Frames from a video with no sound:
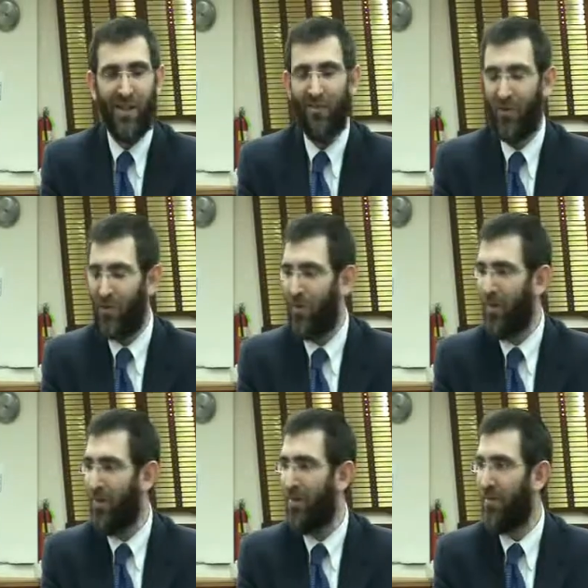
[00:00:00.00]
at the
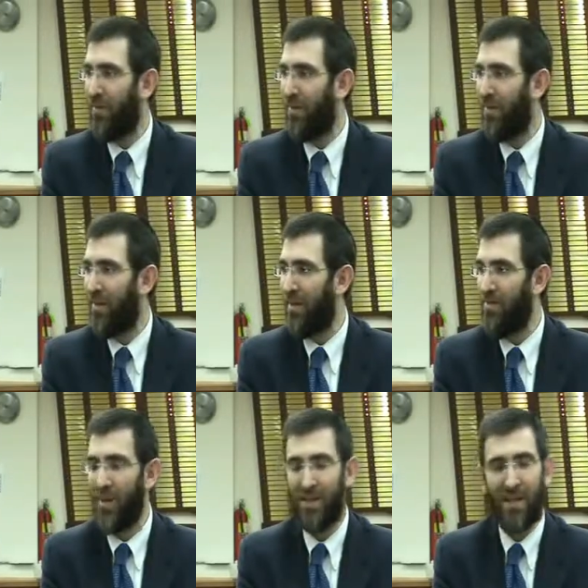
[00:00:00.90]
funeral,
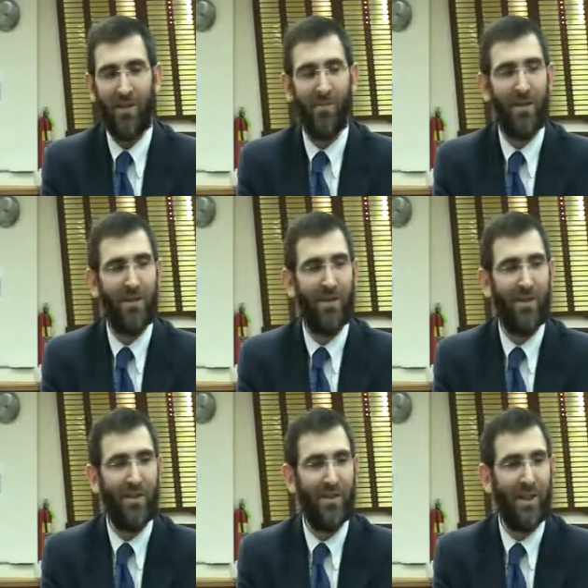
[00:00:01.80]
he made a
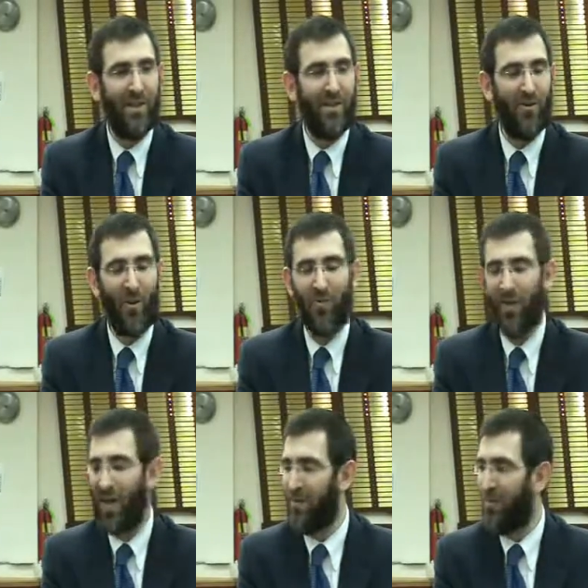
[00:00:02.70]
statement. He said, You know,
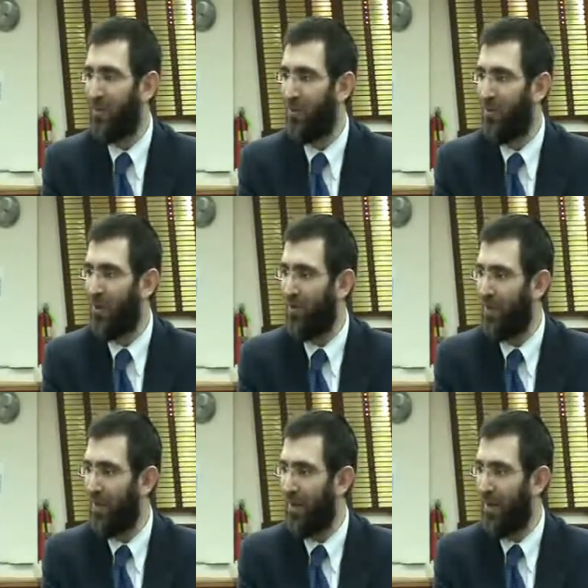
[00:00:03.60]
oftentimes at a
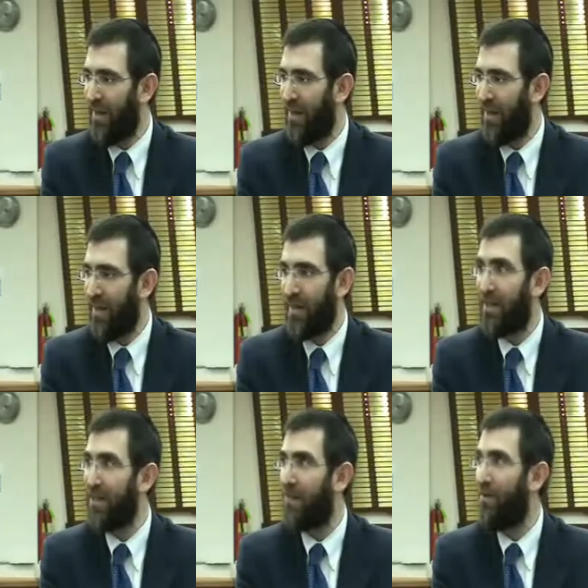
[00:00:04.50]
funeral,
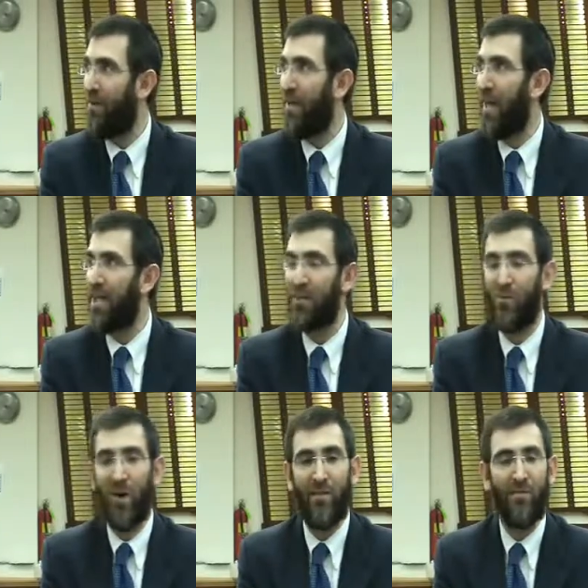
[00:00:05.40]
it's customary to
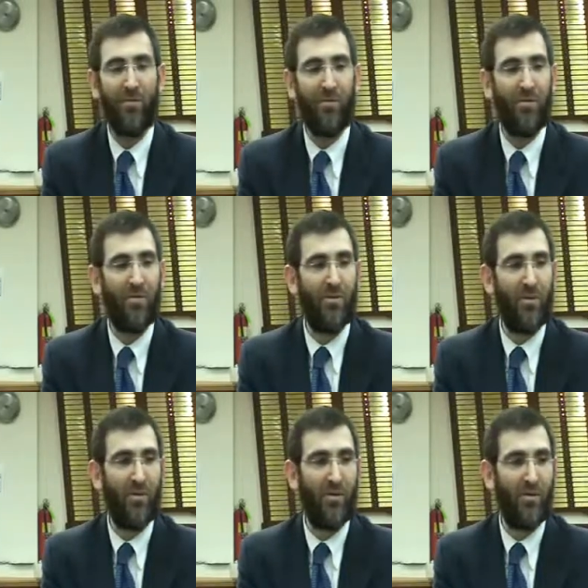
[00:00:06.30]
ask your wife
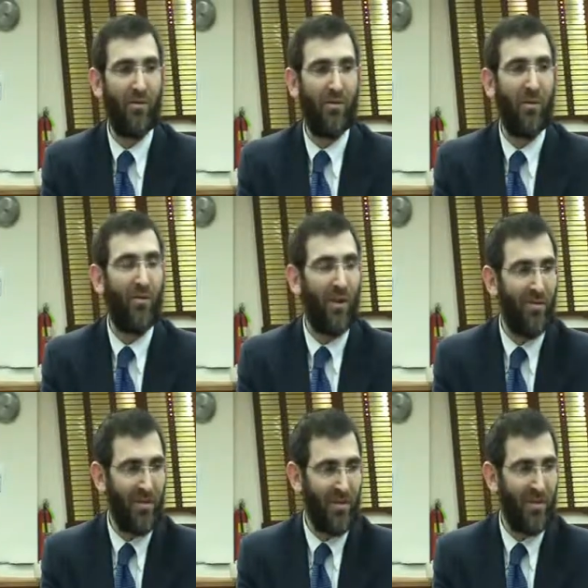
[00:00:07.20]
for
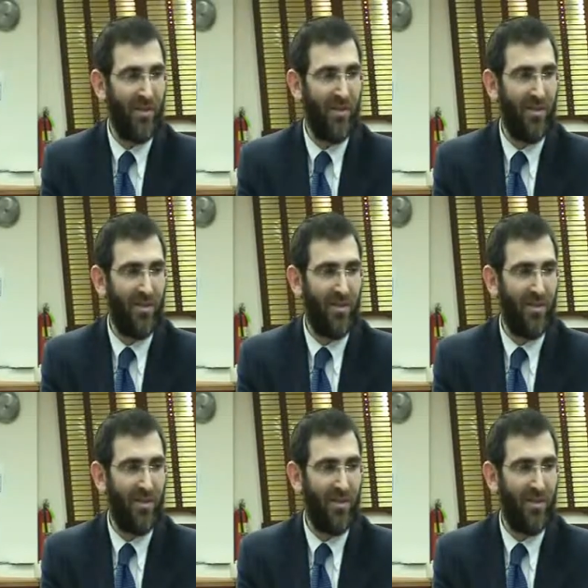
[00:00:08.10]
forgiveness